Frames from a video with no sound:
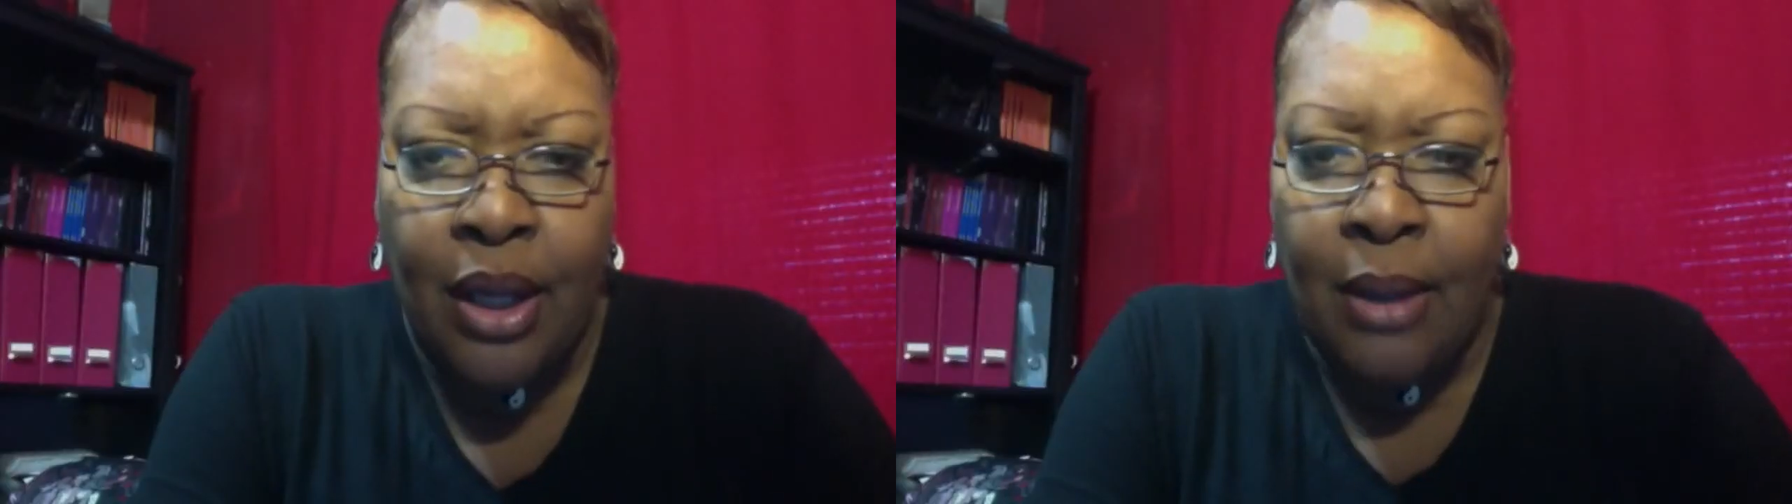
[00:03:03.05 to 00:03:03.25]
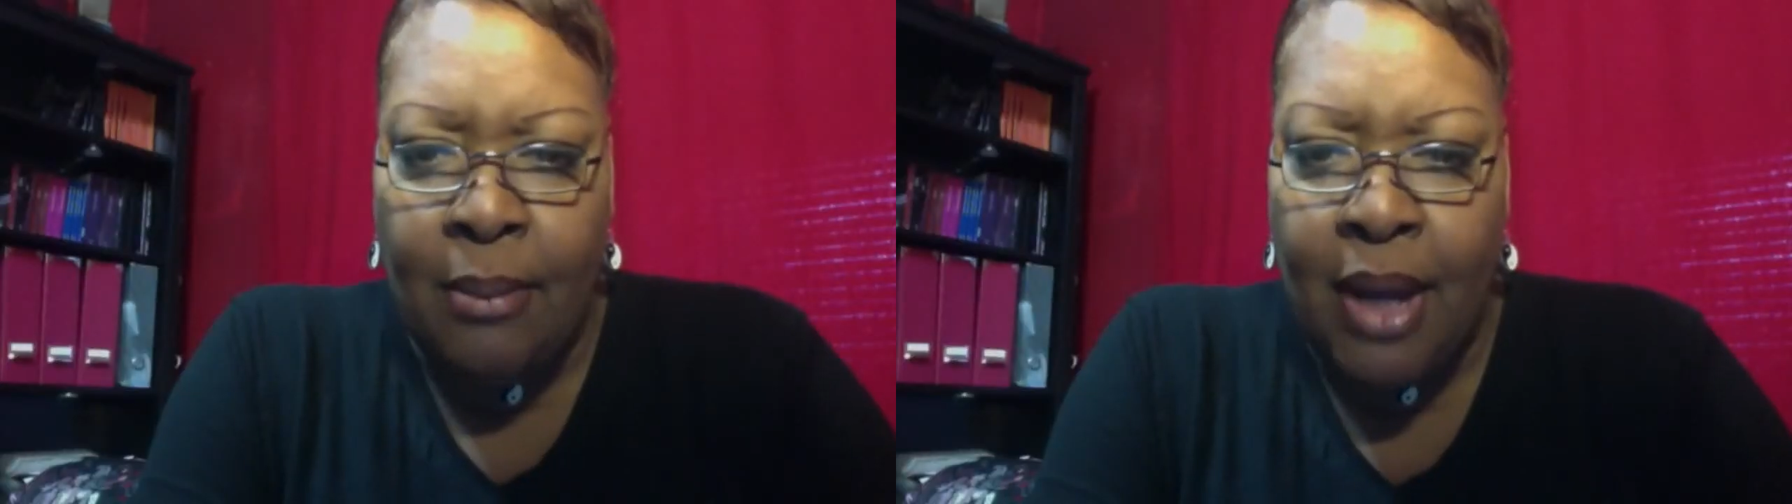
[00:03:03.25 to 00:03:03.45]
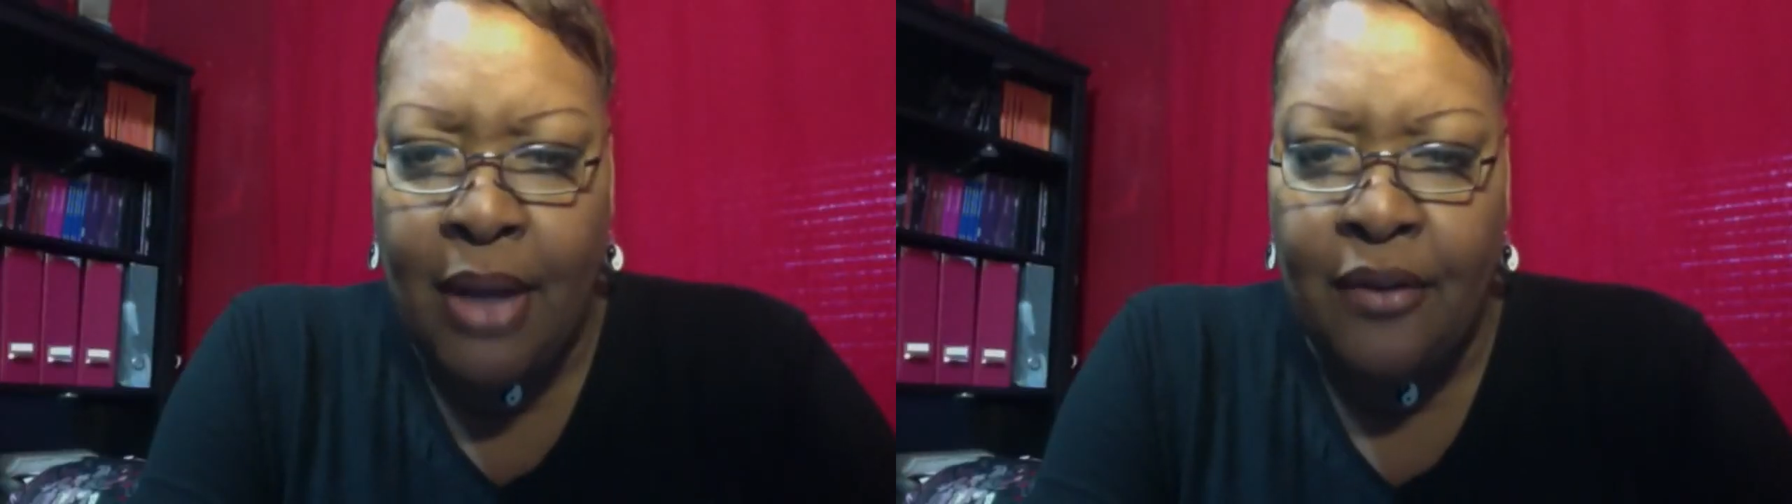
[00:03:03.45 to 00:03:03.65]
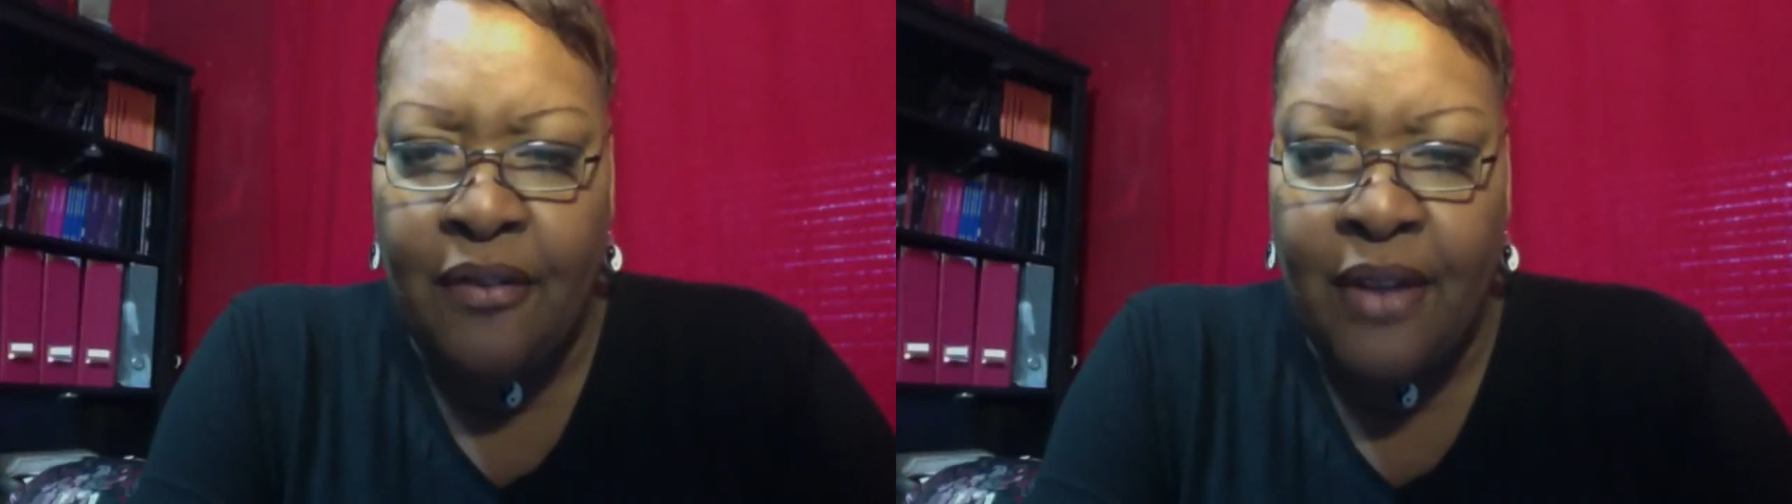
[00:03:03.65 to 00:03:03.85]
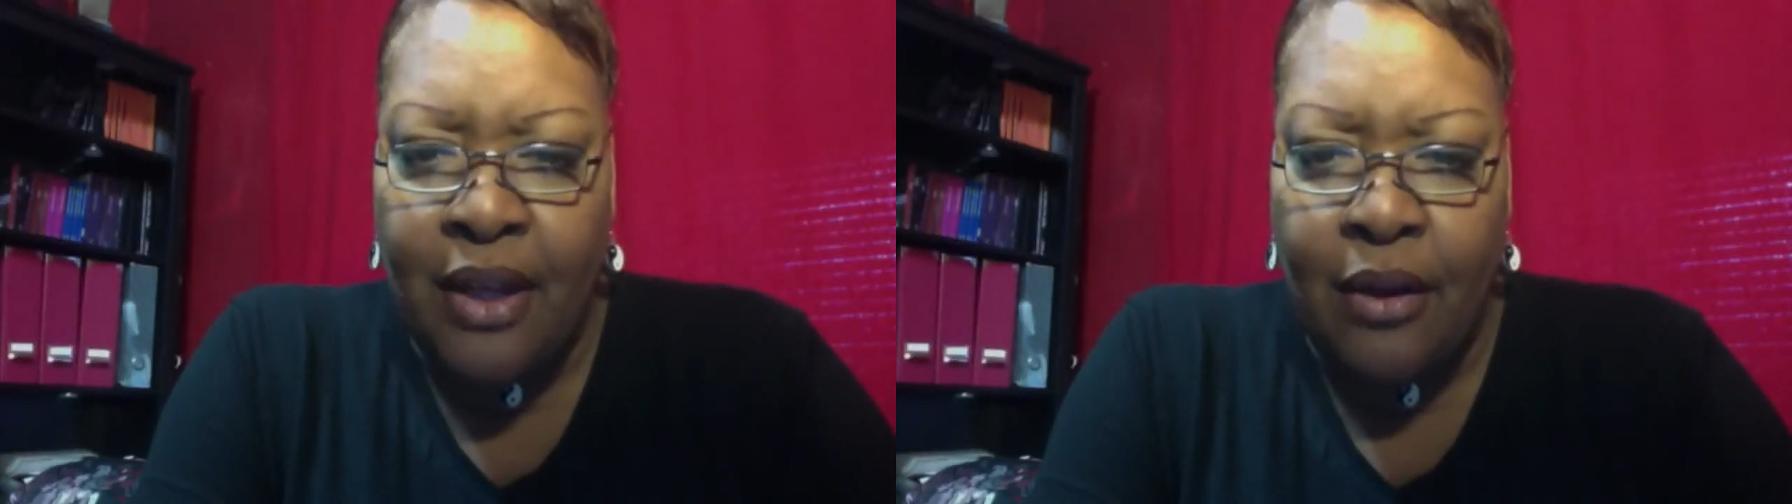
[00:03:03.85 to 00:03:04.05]
made her
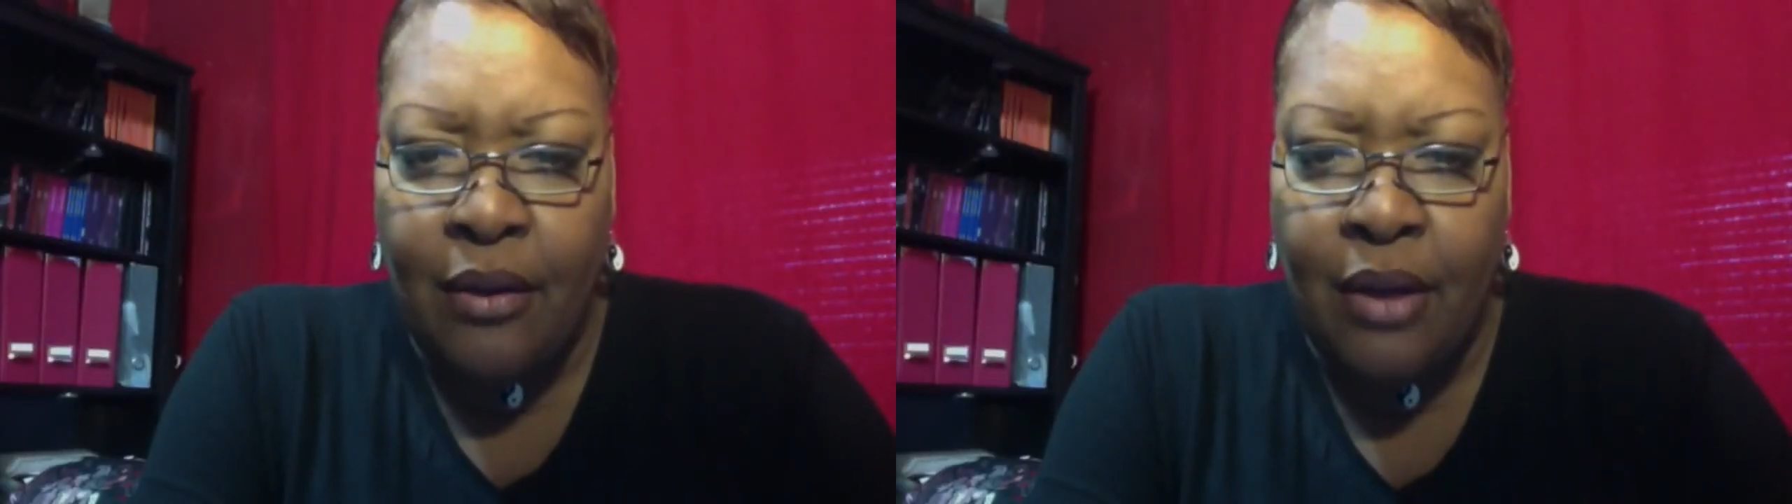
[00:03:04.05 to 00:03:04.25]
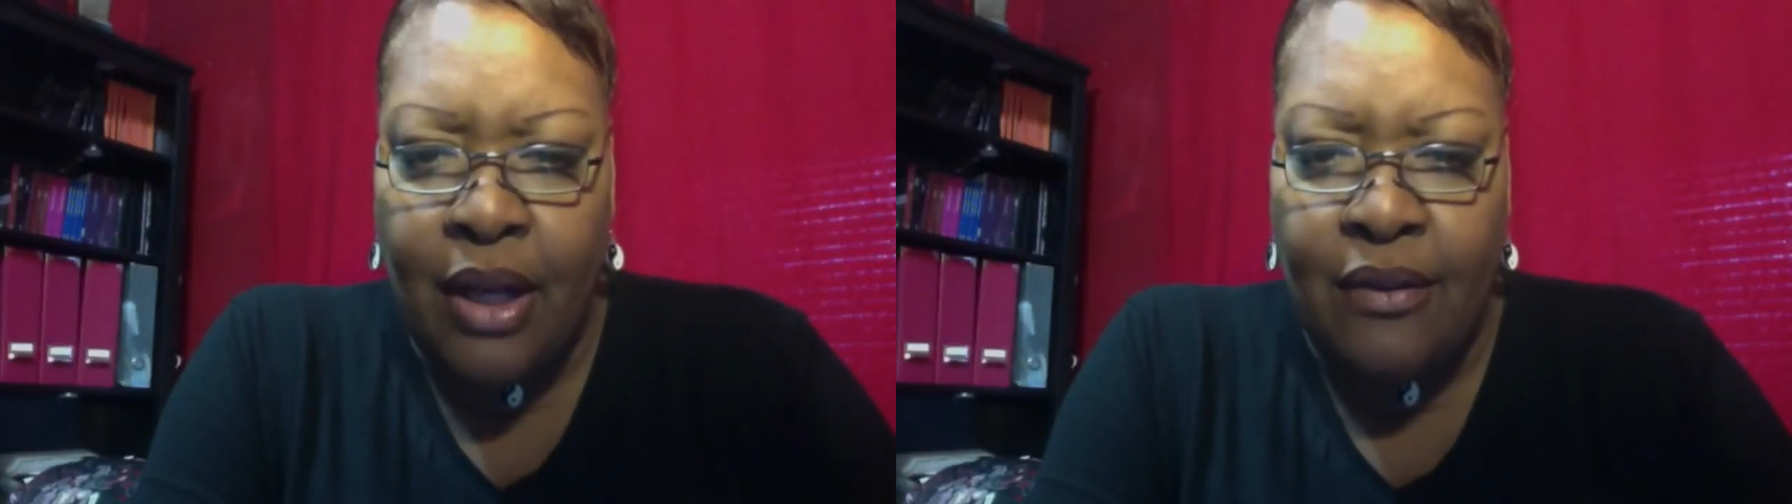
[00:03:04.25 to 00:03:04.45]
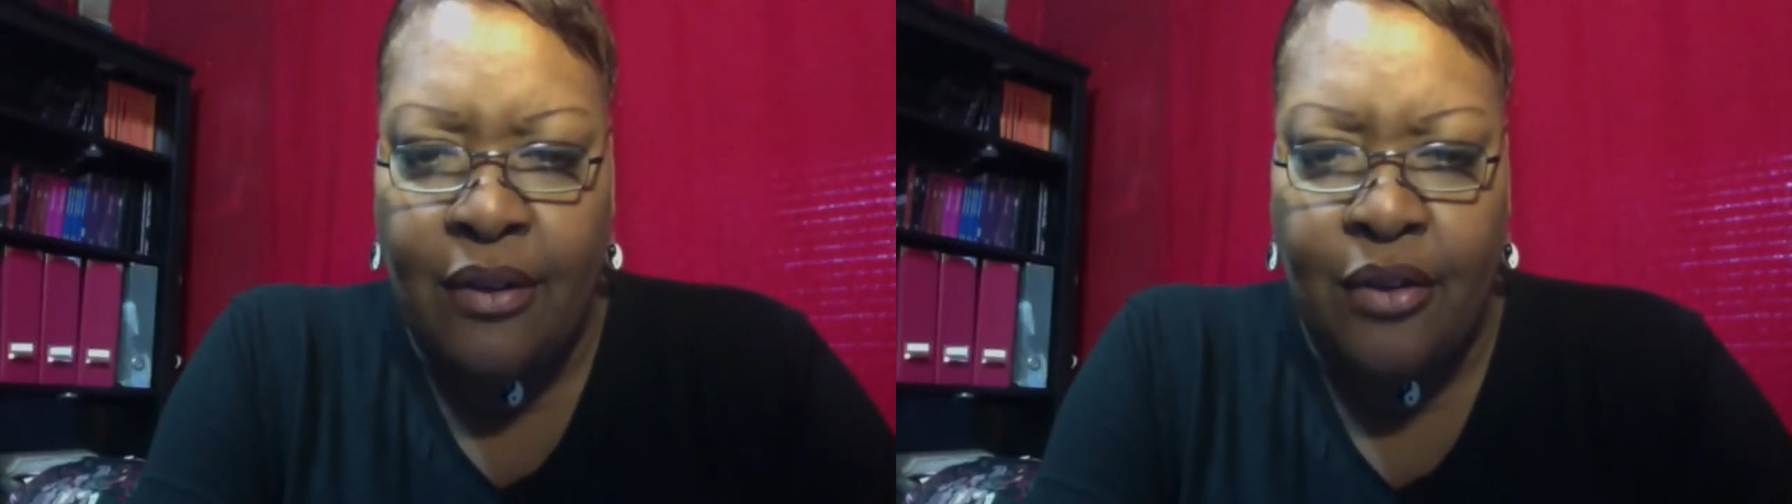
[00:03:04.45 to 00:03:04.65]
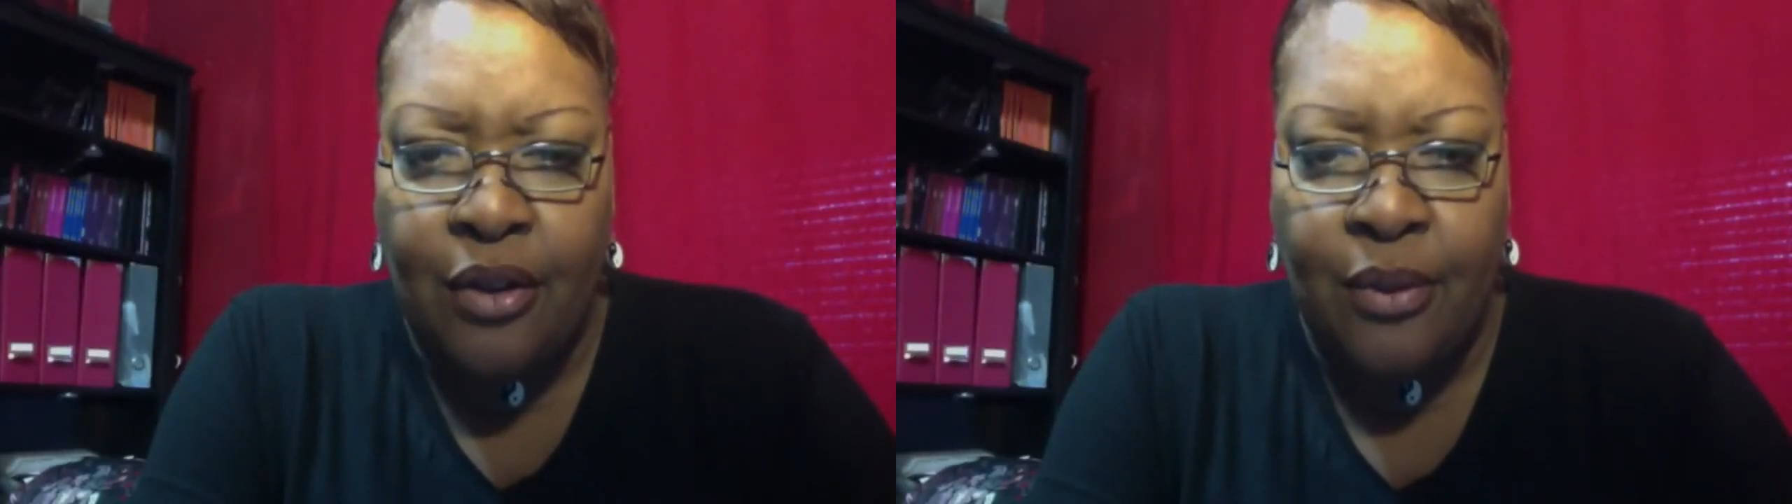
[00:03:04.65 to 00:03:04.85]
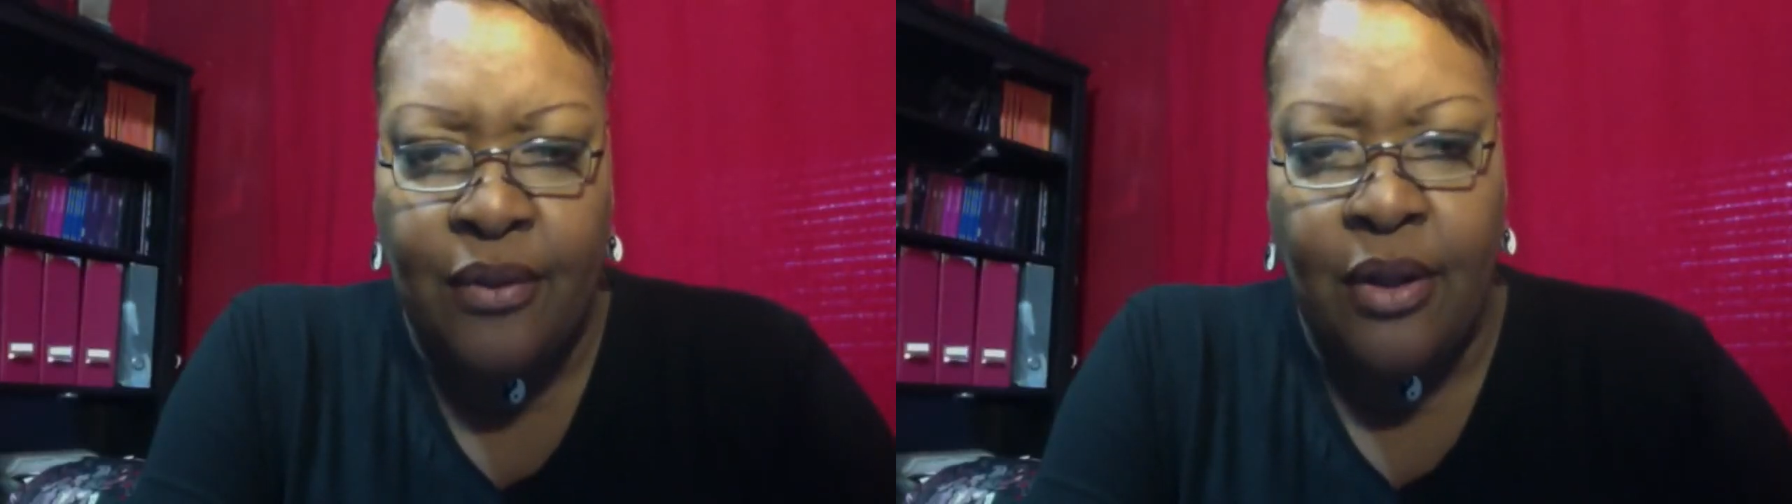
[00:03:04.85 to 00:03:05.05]
feel as if she
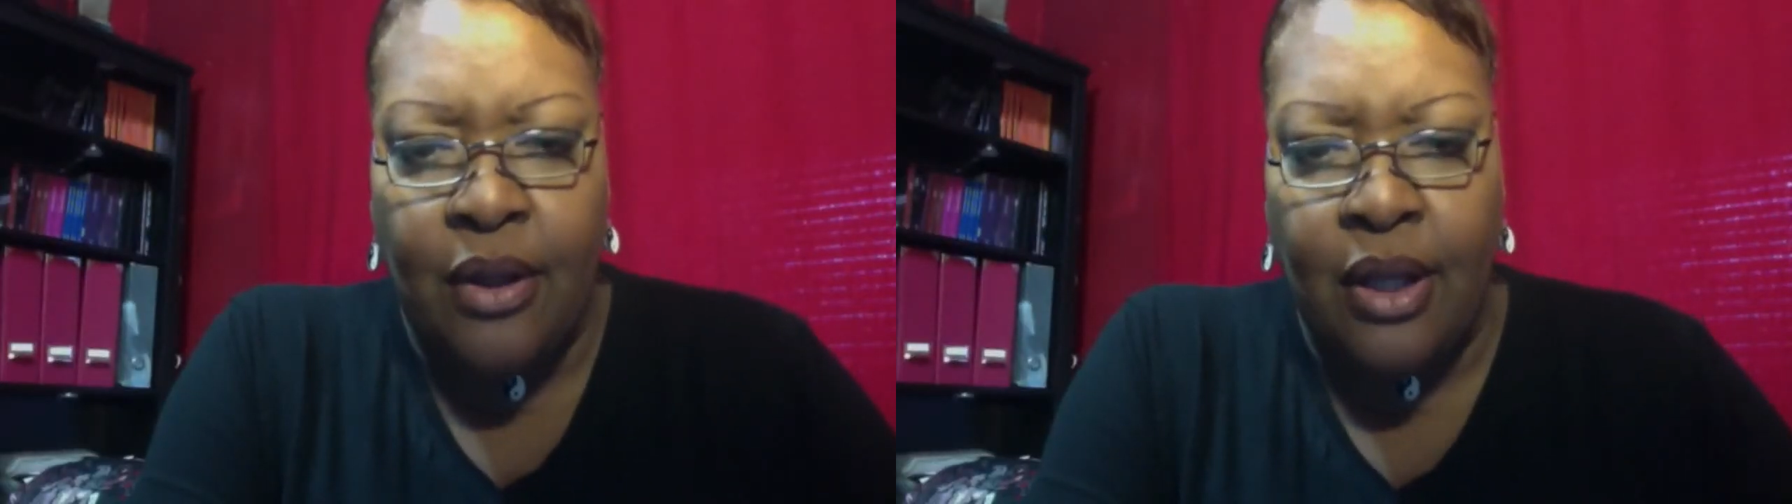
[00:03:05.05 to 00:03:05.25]
was in a